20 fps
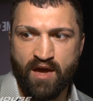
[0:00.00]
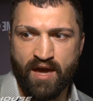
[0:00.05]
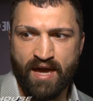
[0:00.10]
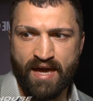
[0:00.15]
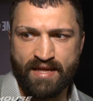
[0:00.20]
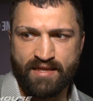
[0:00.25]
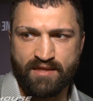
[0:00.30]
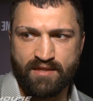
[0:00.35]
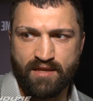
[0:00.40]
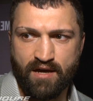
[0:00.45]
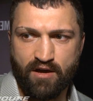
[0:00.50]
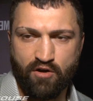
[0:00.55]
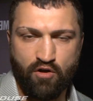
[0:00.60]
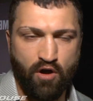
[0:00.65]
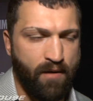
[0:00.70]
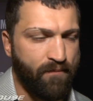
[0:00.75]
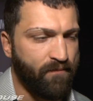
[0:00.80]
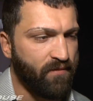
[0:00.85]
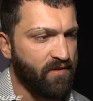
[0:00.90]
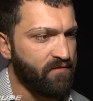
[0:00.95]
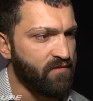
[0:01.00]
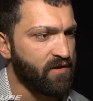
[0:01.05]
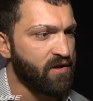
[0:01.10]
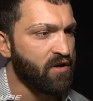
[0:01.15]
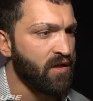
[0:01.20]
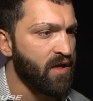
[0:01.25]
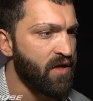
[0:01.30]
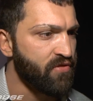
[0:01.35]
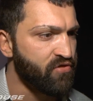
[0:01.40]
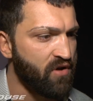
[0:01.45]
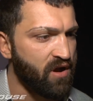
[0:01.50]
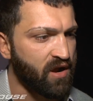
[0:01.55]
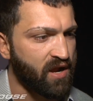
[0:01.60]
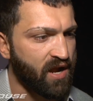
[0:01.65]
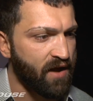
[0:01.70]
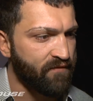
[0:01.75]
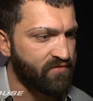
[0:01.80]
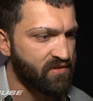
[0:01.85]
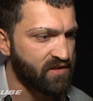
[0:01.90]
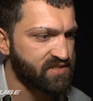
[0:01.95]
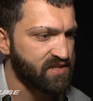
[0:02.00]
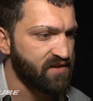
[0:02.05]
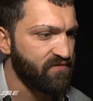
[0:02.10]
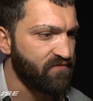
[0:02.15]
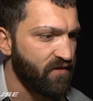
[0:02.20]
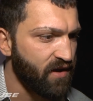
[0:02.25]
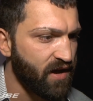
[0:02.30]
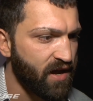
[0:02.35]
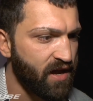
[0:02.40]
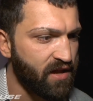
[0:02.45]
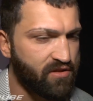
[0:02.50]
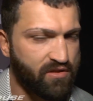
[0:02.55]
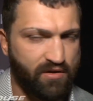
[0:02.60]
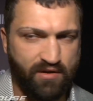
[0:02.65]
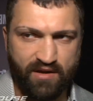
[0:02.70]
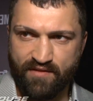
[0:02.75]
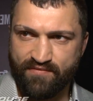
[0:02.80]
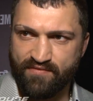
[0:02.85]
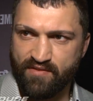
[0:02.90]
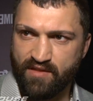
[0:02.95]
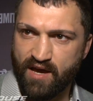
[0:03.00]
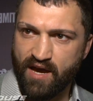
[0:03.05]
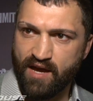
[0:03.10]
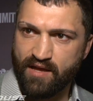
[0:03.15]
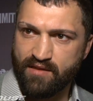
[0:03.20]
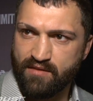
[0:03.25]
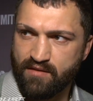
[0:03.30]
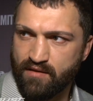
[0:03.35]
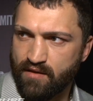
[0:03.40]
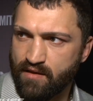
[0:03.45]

And hopefully we're gonna talk after the fight, or if not,